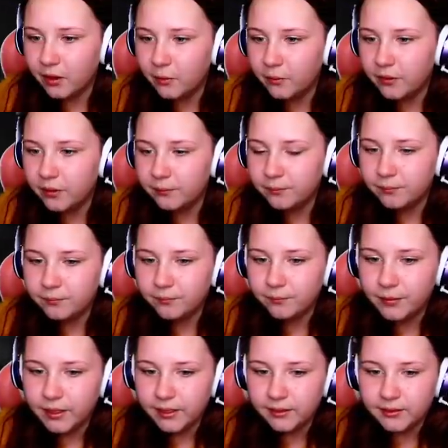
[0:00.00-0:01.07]
I want to
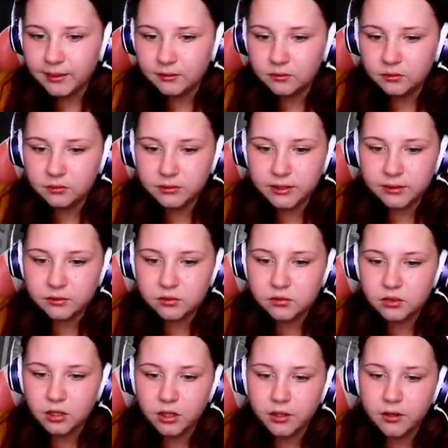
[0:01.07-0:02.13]
play ding dong ditch.
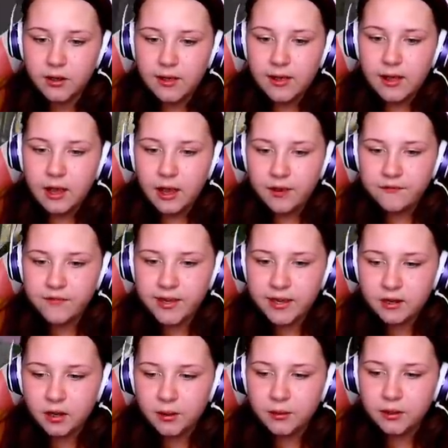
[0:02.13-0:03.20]
So I
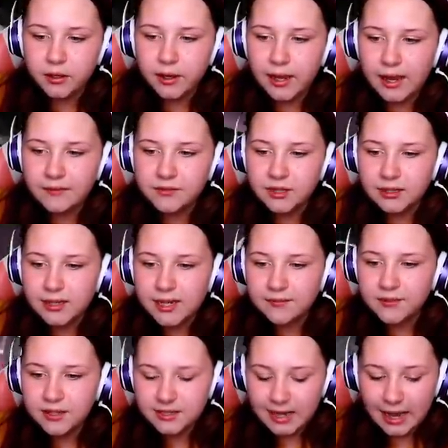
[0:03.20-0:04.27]
think I'm gonna have to
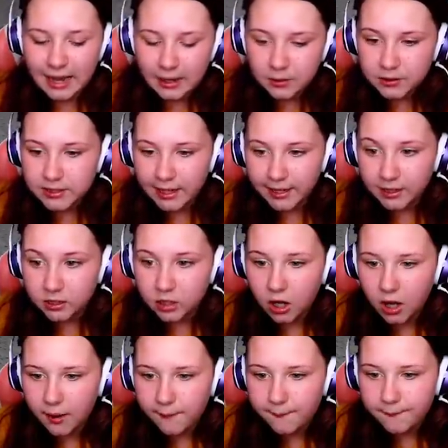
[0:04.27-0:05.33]
leave this house and
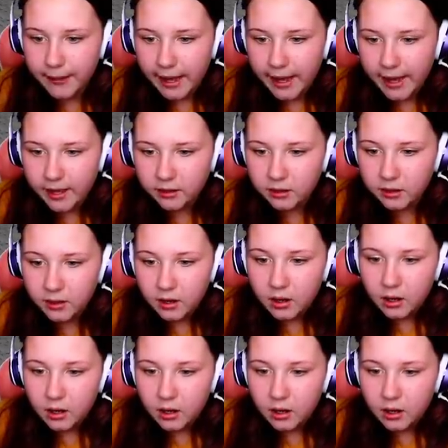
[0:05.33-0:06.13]
come back